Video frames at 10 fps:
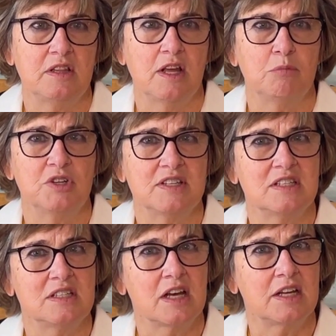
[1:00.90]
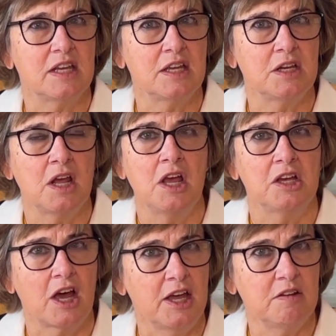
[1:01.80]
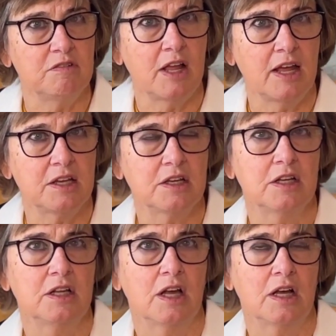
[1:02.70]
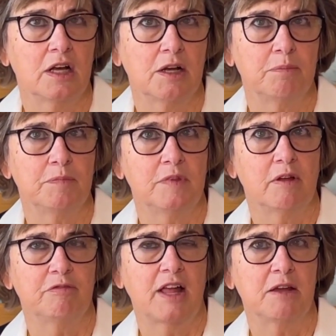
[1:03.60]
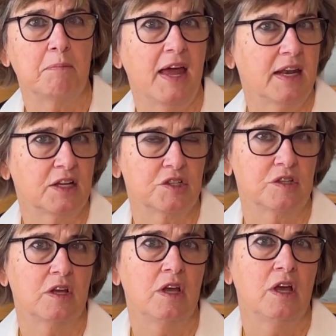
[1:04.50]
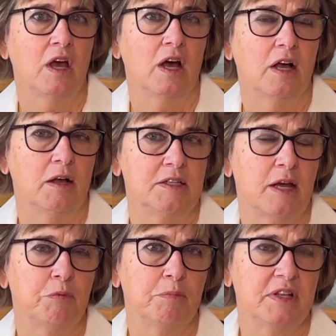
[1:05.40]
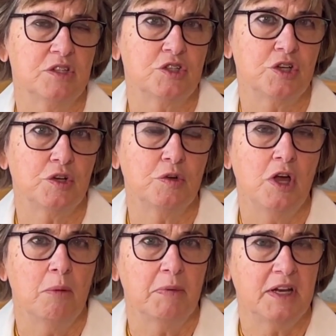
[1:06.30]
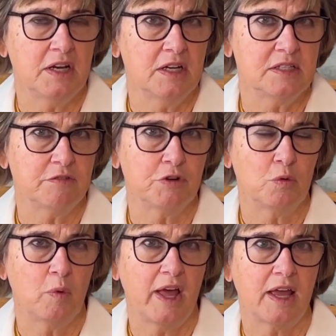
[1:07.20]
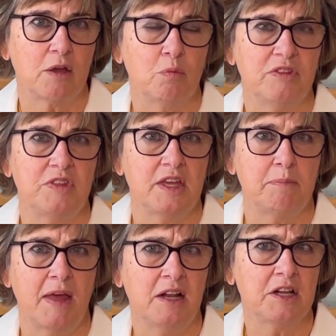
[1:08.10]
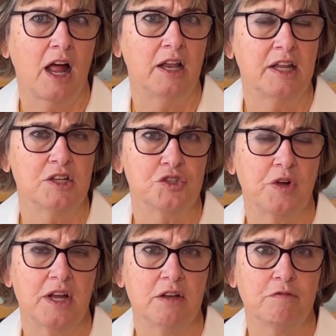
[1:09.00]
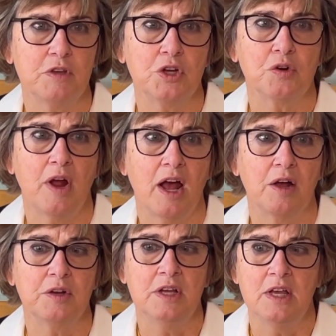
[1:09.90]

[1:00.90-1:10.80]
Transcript: them just studying, kind of like the phlegmatics temperaments do, but in a different way. What the melancholy is trying to figure out